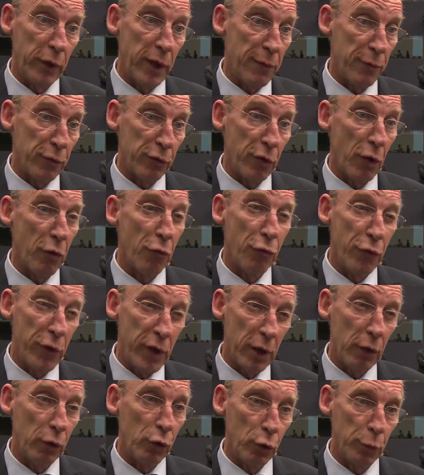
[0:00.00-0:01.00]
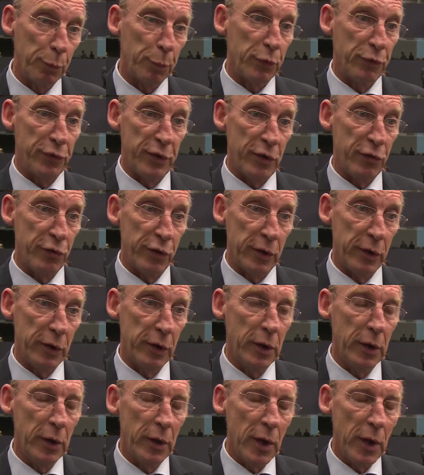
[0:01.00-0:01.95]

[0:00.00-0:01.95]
give us a real good position.